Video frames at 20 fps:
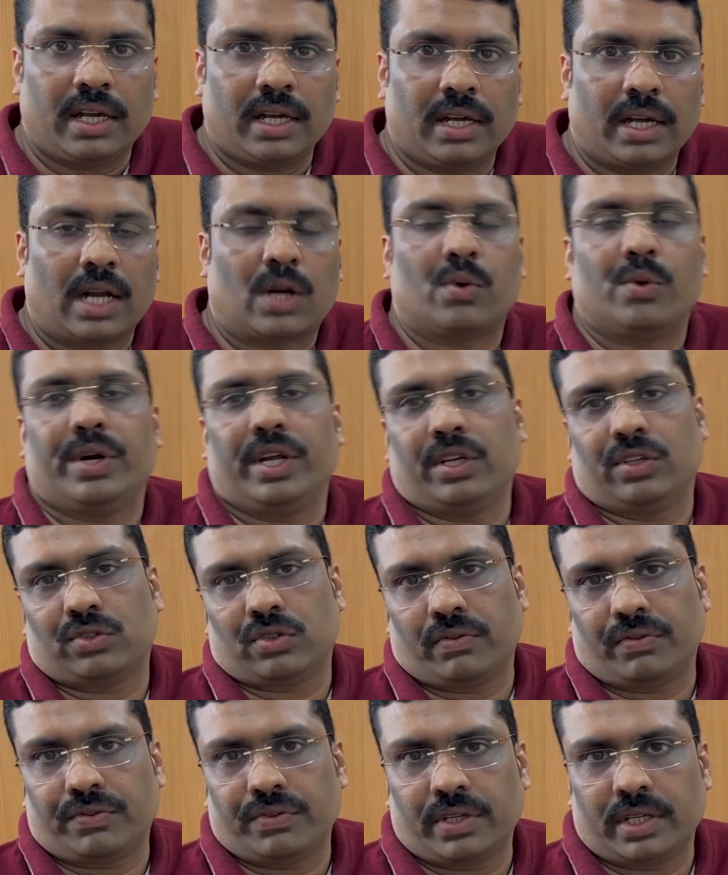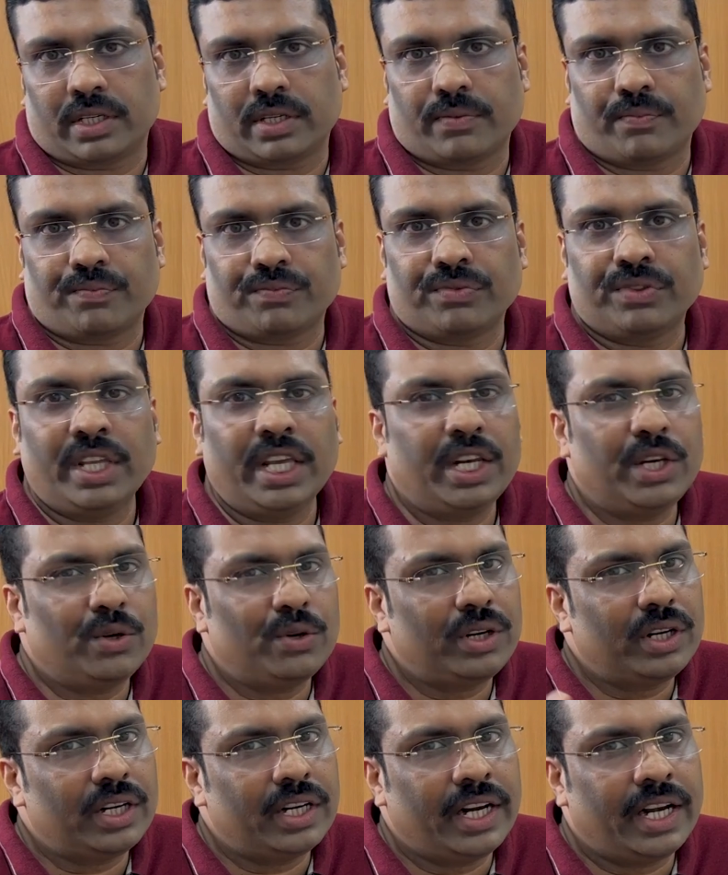accounting software. They
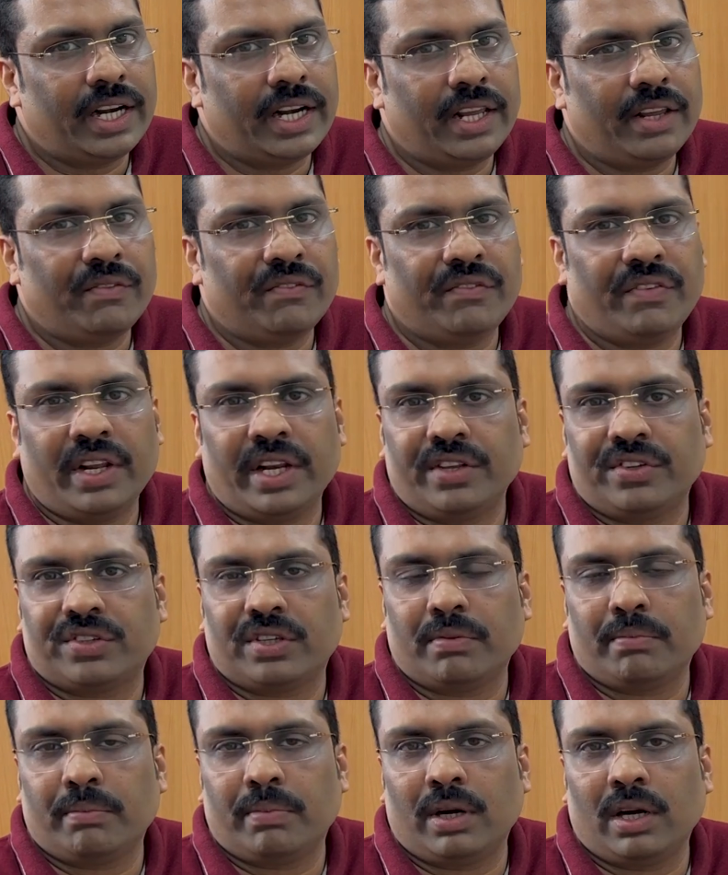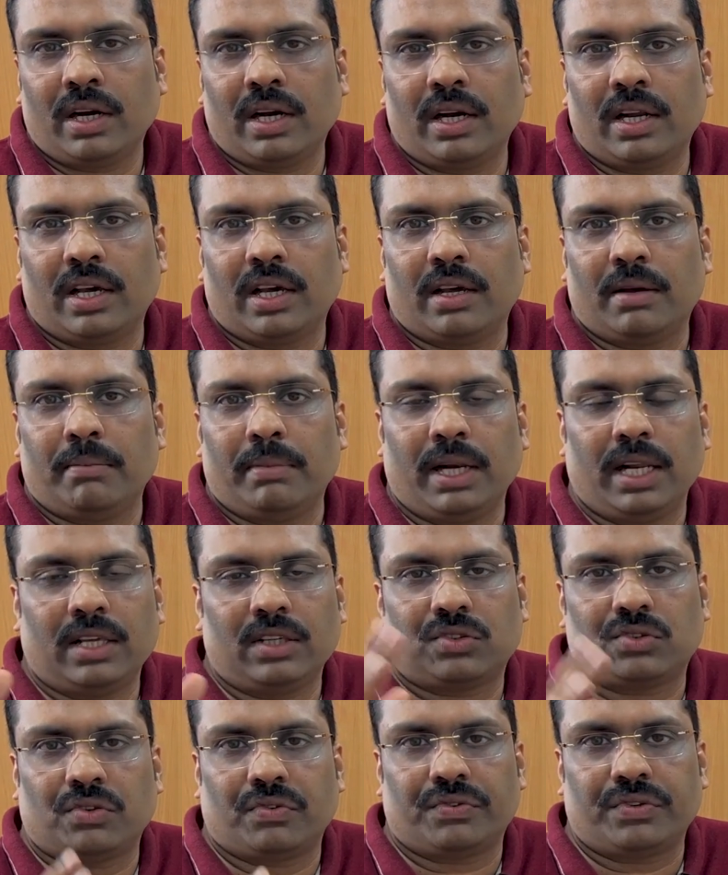need a very simple billing
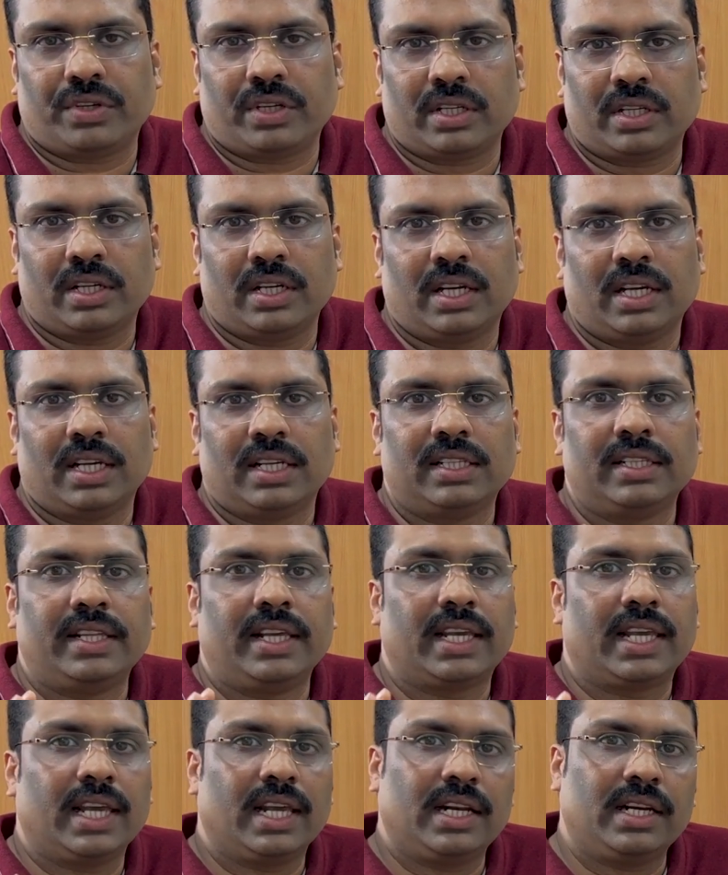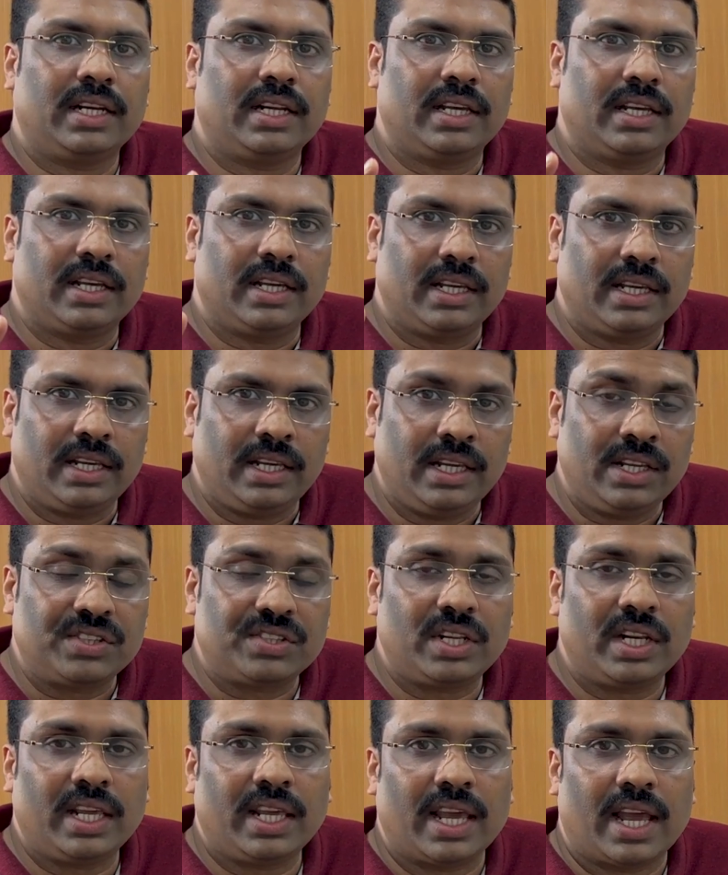software. They can
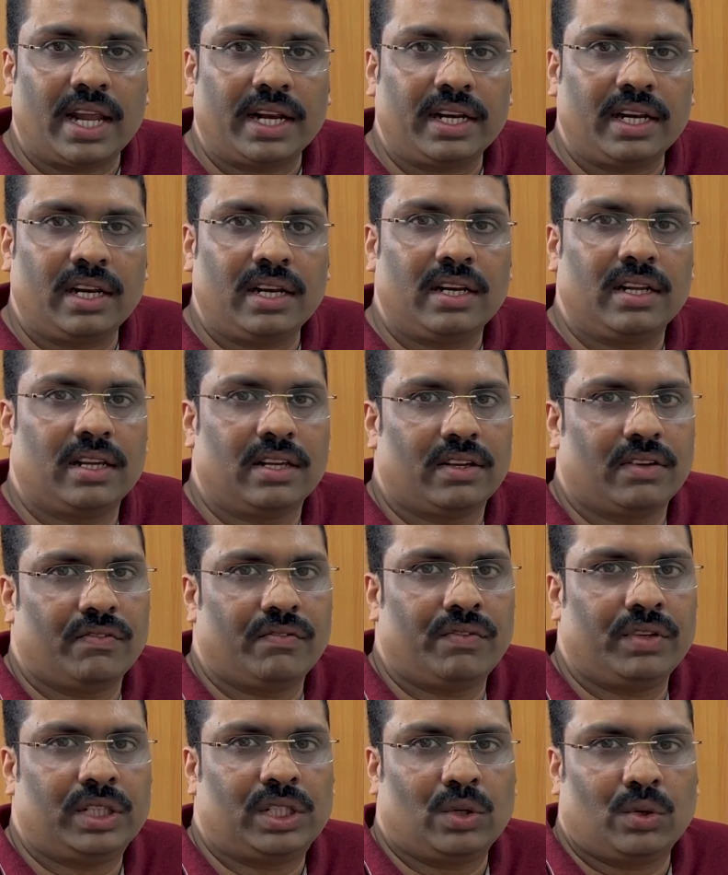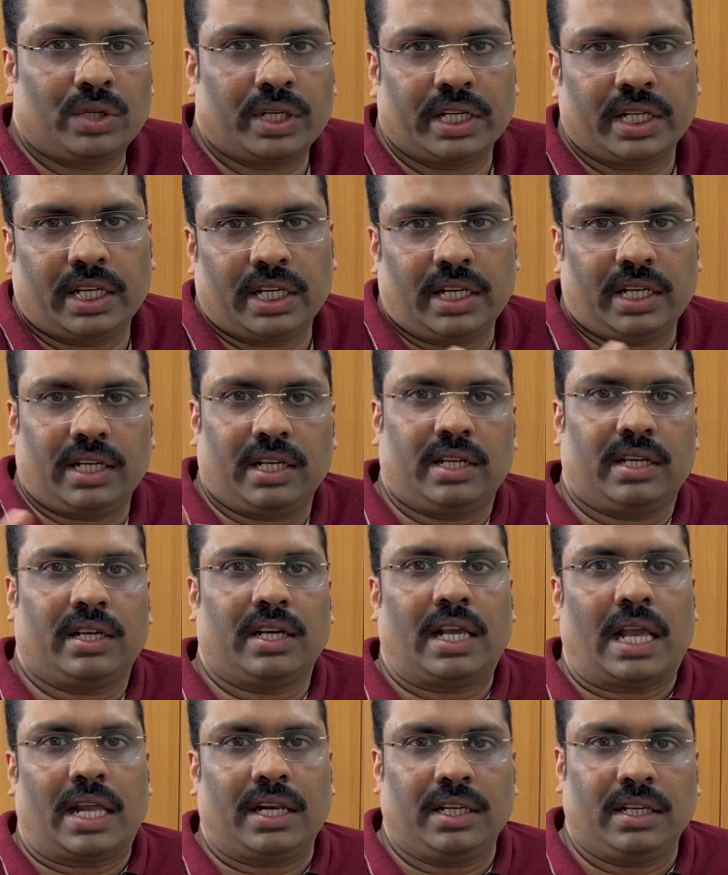easily handle without any
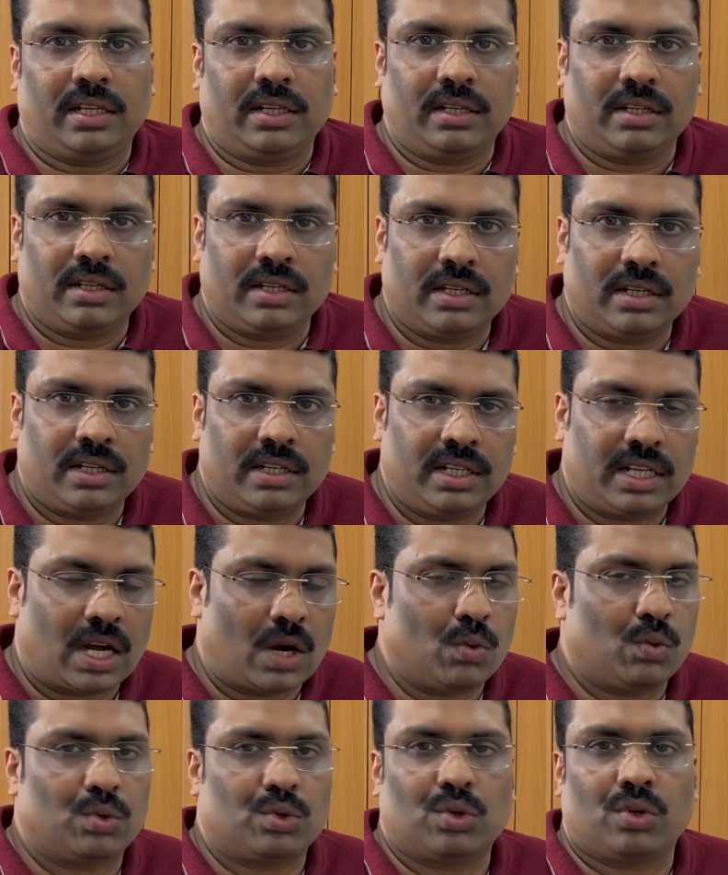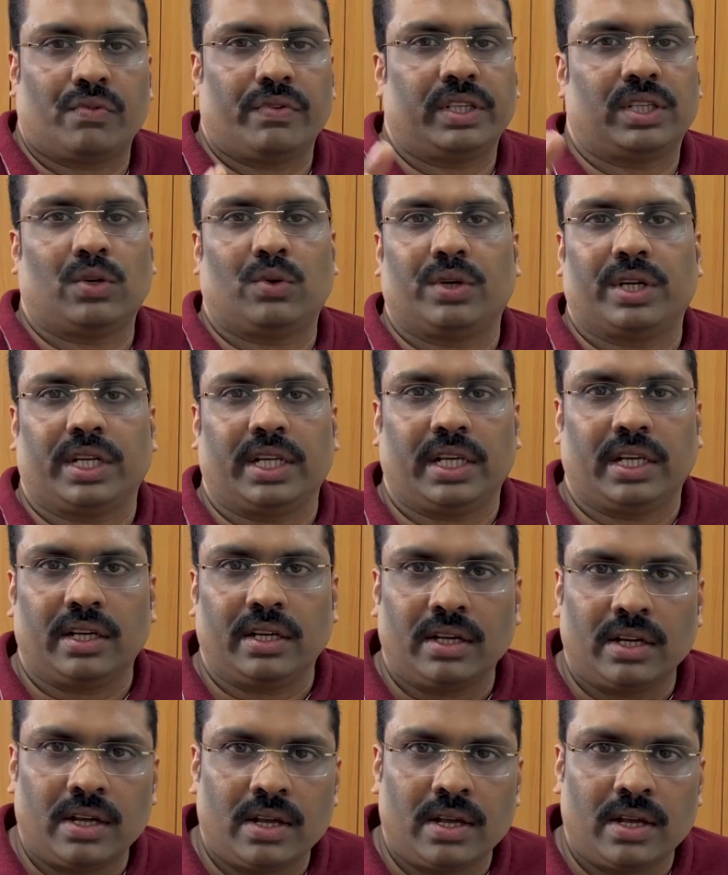doubt or without any